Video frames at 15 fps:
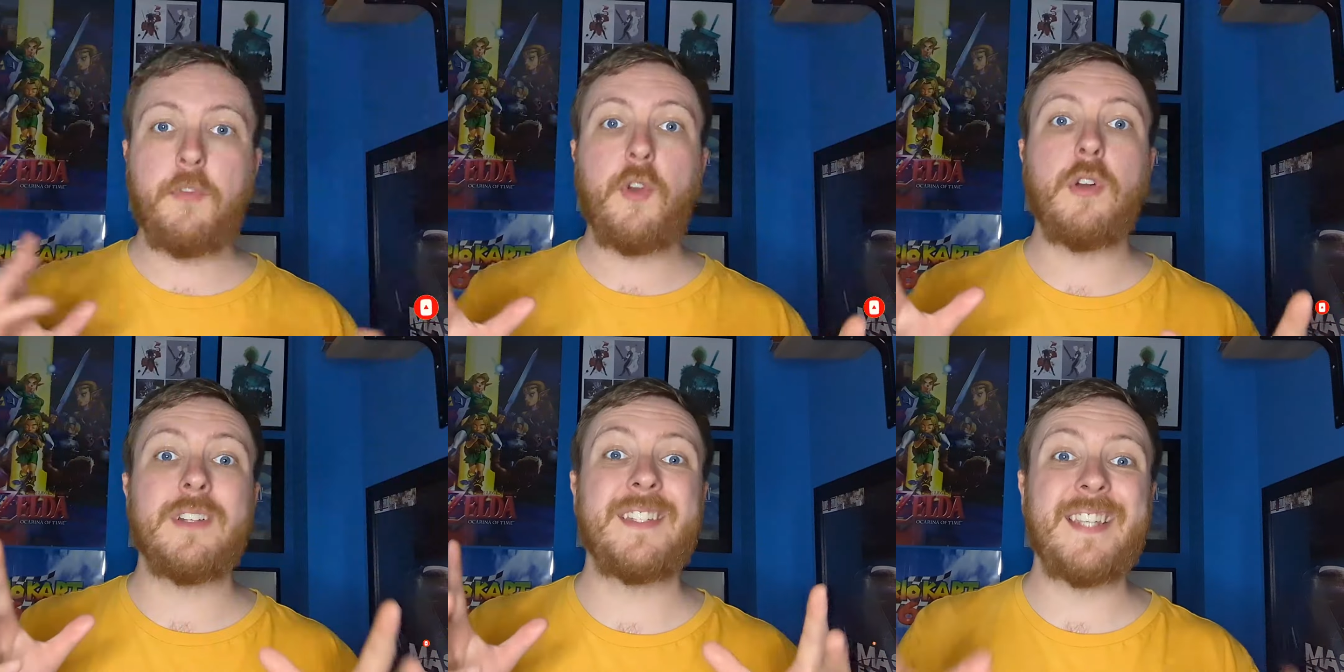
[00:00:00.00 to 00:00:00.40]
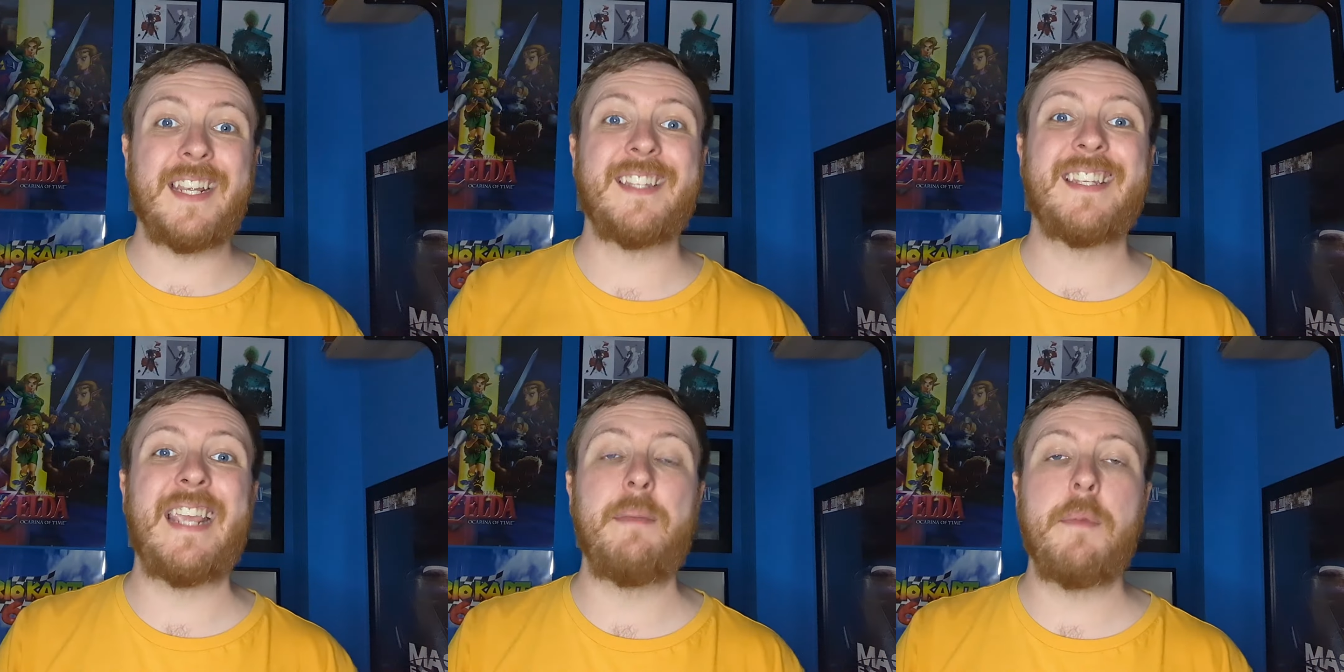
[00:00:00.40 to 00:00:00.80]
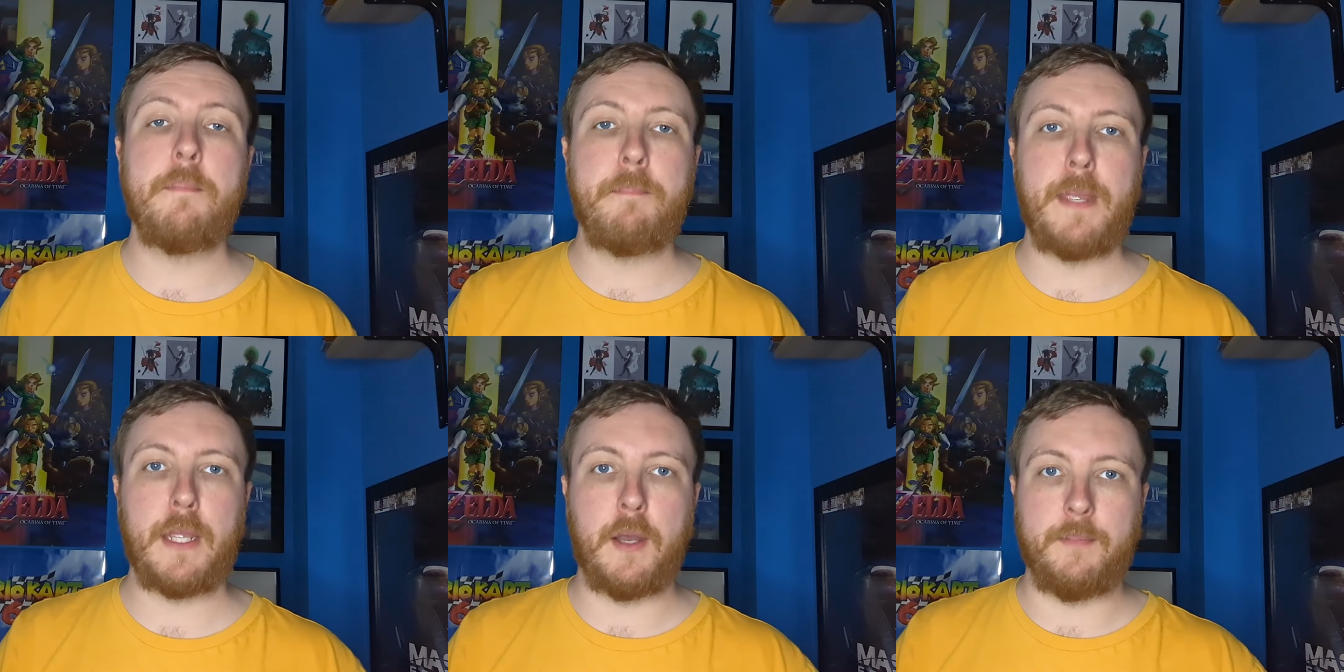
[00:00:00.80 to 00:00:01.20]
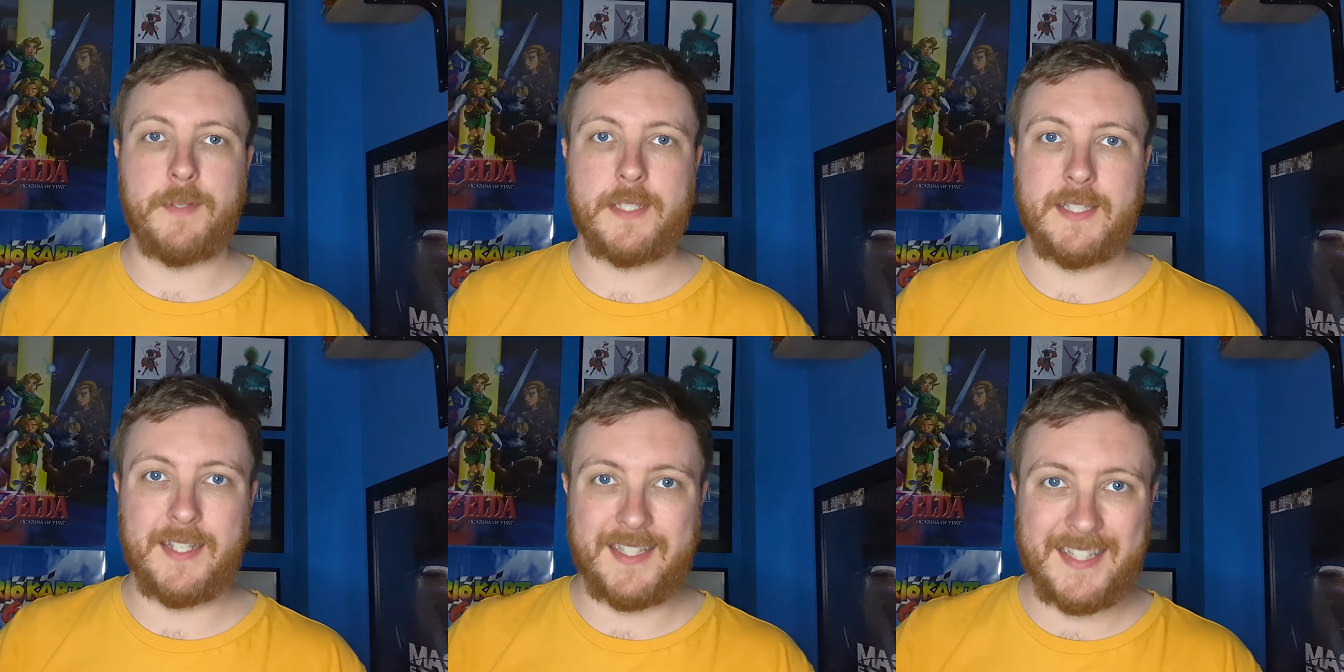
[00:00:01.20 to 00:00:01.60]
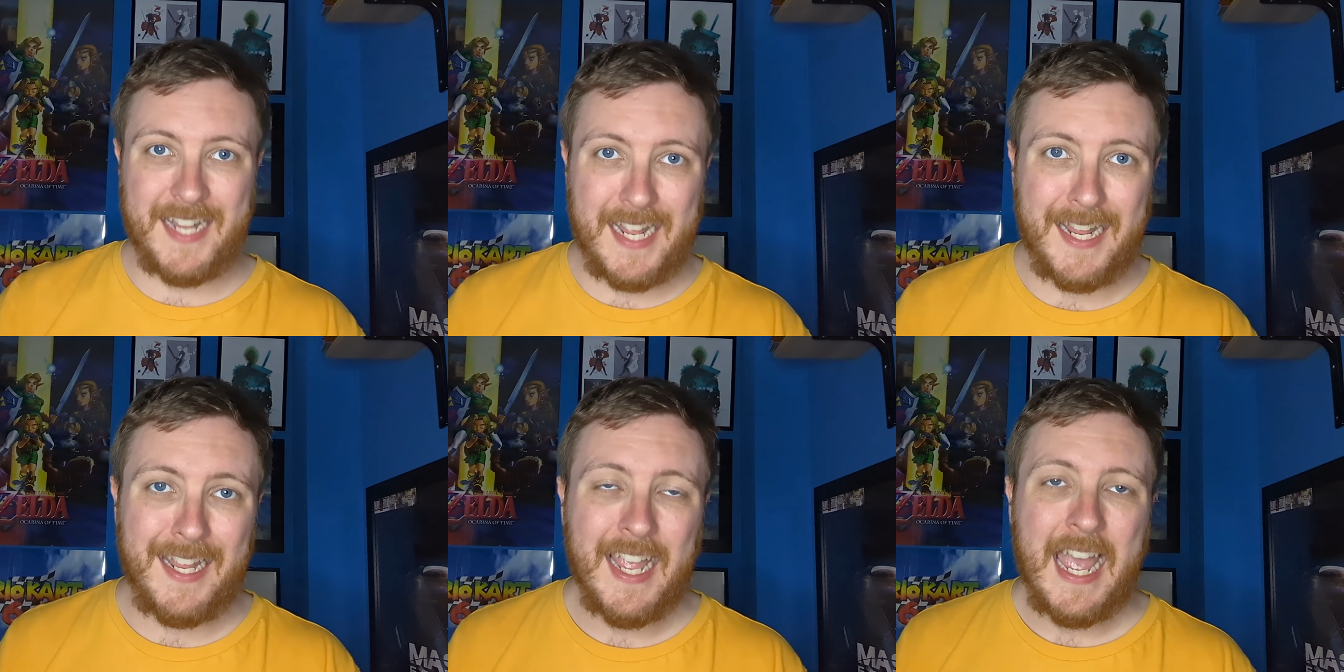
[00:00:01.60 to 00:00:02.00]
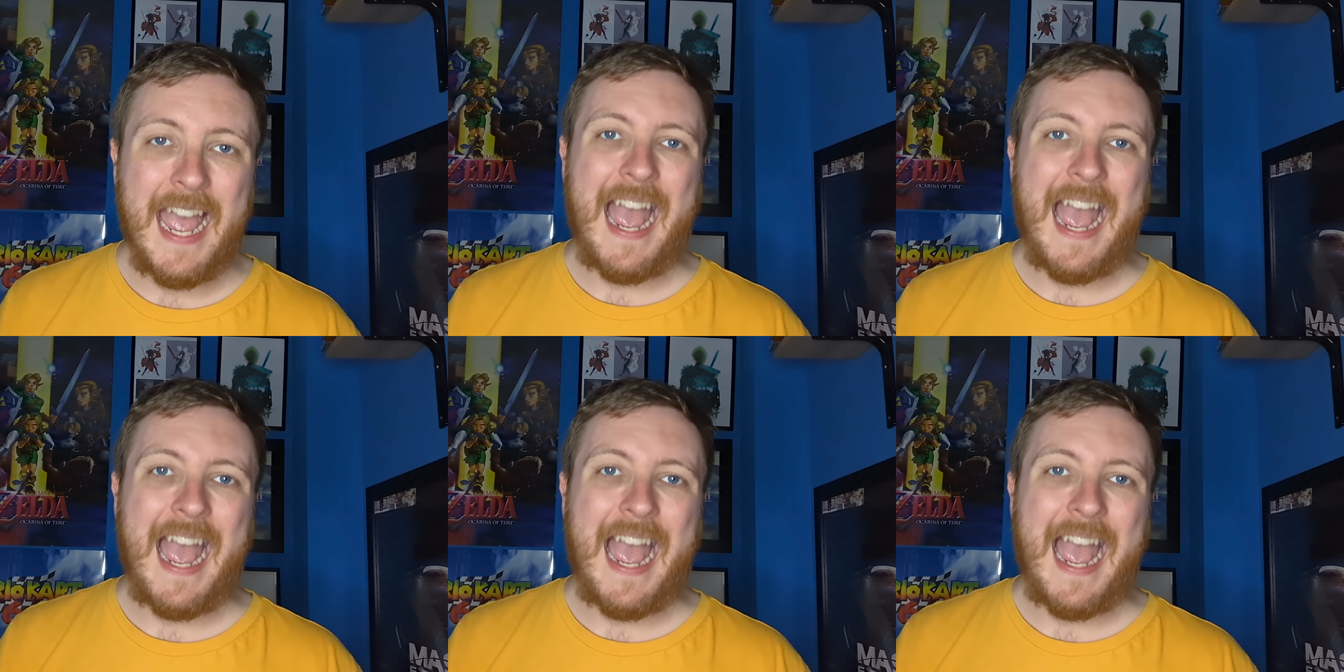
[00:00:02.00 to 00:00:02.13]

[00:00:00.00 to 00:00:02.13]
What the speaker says: got 6 gaming pickups today,